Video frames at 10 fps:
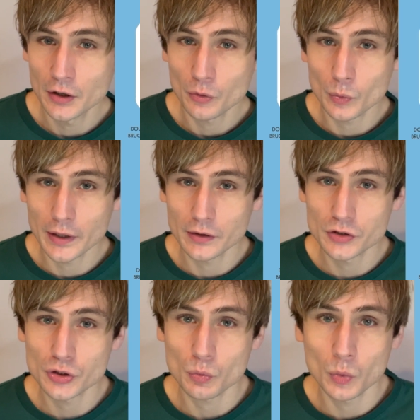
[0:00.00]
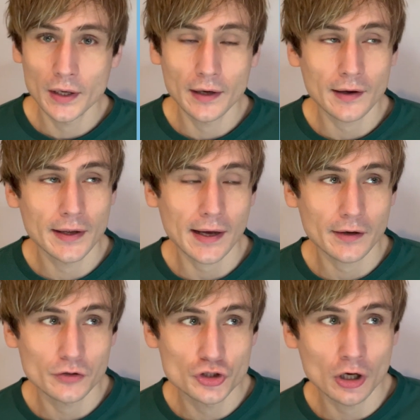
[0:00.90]
which when I had
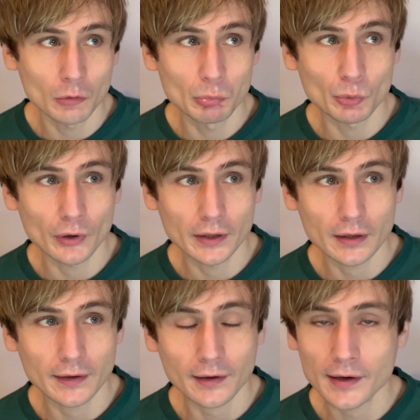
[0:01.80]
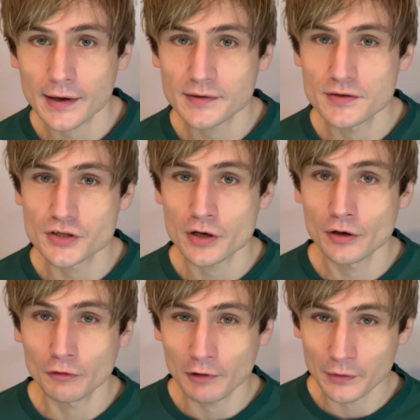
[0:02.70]
a job where I kind of had to
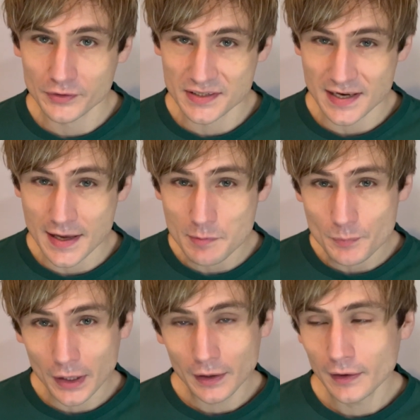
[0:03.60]
turn around a team,